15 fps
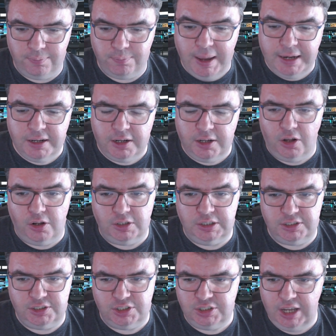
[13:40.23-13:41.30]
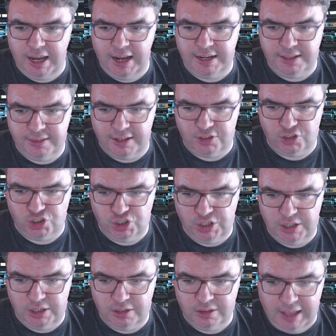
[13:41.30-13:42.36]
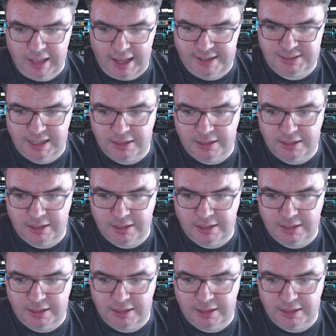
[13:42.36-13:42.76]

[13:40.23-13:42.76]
beta colony society that she likes,